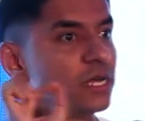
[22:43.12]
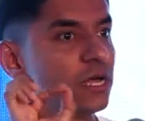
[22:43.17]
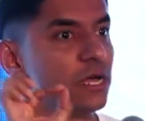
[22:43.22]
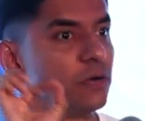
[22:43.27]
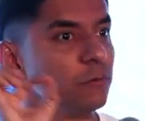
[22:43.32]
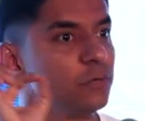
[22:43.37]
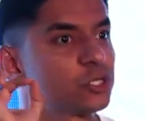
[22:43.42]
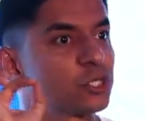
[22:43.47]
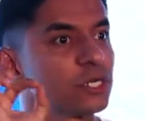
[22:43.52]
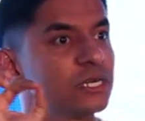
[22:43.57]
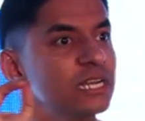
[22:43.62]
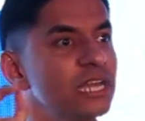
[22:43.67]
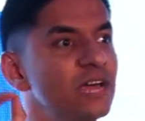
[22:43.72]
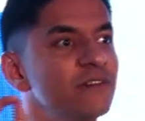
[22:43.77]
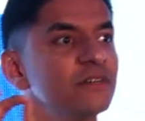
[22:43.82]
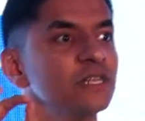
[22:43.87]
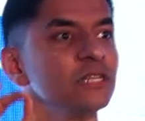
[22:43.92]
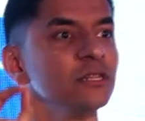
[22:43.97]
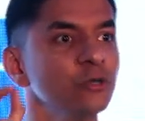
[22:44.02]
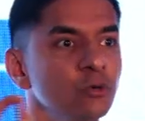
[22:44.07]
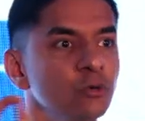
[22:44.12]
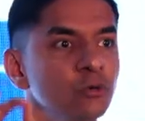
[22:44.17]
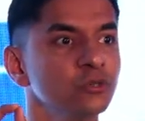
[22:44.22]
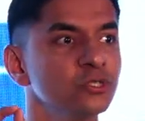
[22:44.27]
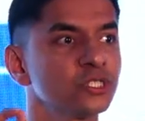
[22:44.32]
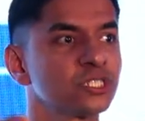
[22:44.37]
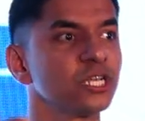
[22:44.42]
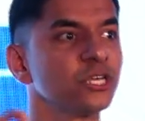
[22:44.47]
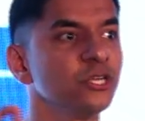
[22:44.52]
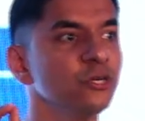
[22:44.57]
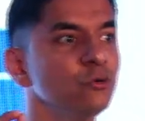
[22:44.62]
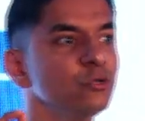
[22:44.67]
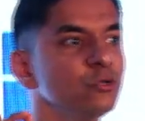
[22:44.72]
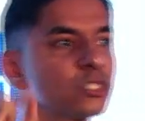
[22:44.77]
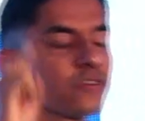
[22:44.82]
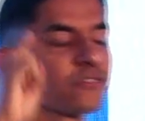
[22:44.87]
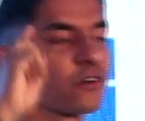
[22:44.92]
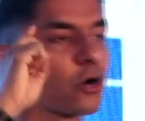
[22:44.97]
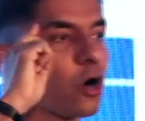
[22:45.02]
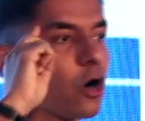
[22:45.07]
the use
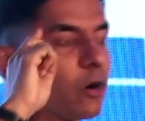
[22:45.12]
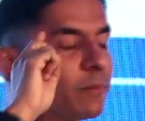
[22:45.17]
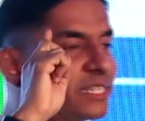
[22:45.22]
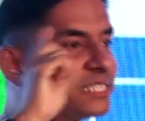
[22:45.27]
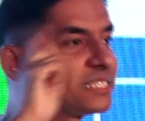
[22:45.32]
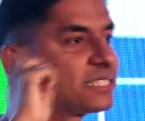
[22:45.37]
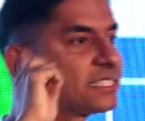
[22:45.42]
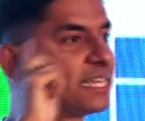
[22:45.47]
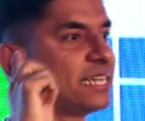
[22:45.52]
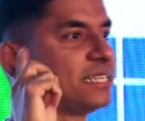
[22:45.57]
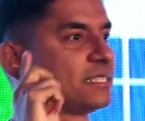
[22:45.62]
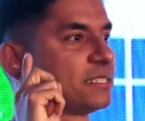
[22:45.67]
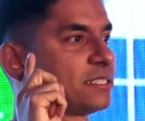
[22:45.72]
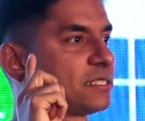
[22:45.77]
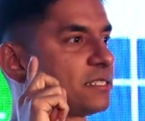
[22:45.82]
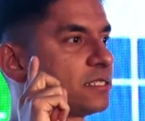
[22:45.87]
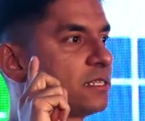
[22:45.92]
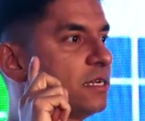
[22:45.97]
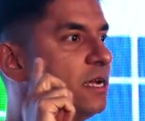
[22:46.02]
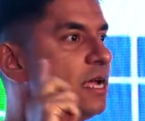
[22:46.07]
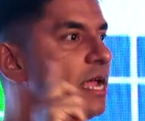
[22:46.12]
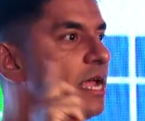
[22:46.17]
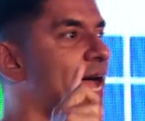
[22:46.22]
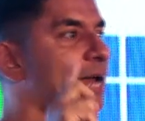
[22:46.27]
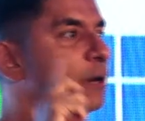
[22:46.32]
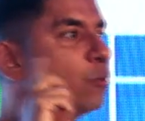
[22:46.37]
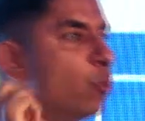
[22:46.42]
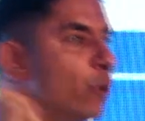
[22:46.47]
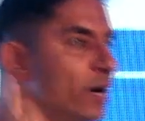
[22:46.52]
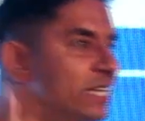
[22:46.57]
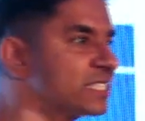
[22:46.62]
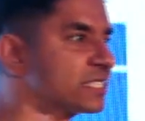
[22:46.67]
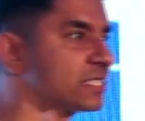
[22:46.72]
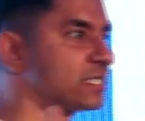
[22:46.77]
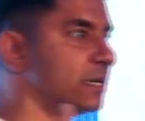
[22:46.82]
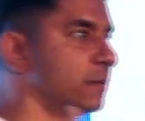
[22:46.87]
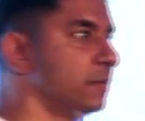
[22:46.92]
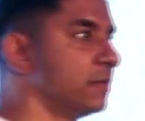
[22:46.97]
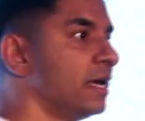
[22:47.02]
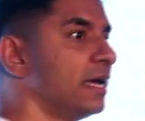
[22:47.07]
of common sense and
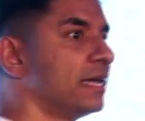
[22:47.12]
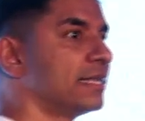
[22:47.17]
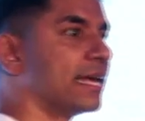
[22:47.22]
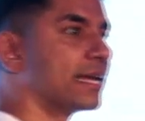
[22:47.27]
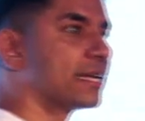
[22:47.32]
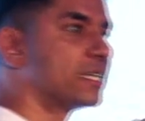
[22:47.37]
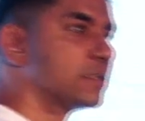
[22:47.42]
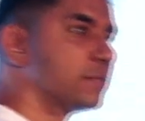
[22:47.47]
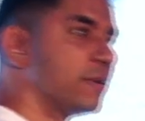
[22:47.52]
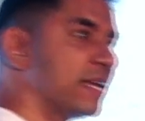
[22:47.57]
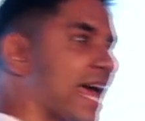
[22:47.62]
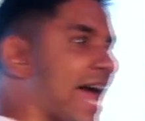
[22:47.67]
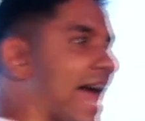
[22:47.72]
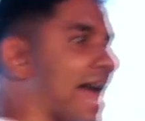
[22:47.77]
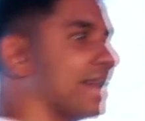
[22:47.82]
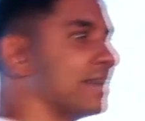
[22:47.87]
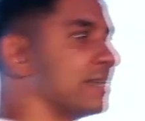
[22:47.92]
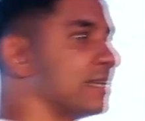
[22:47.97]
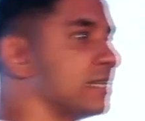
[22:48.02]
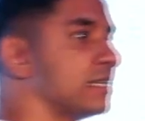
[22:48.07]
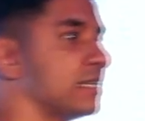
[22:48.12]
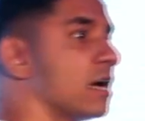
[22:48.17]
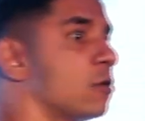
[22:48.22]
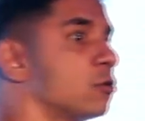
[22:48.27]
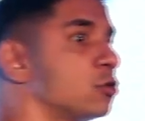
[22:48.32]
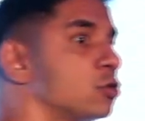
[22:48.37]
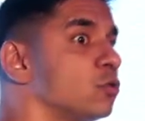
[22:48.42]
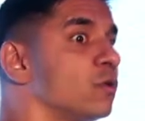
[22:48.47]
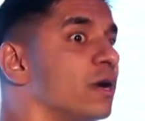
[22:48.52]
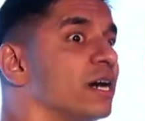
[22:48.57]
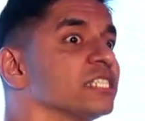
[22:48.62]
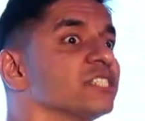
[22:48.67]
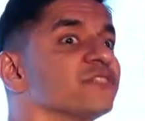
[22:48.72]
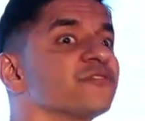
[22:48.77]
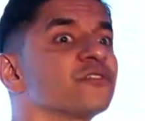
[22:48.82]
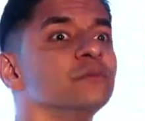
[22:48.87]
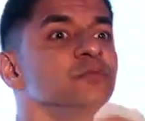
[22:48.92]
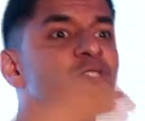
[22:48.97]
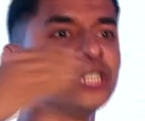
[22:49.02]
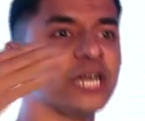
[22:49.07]
wisdom that has been handed down to us
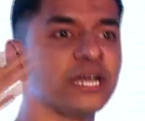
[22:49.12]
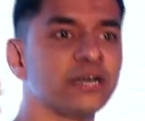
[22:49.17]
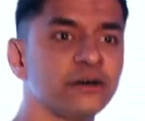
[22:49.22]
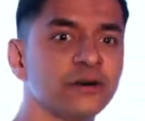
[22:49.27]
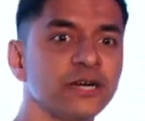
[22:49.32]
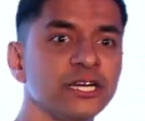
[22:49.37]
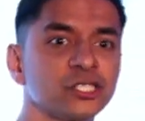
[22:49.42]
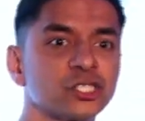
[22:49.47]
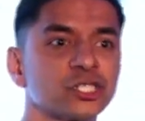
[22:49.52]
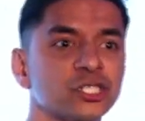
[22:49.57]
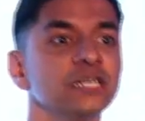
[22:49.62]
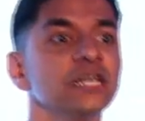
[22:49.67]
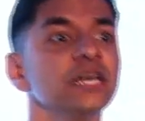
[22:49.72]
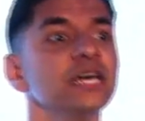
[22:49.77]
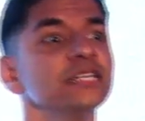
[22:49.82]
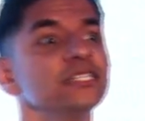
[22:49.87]
from generation to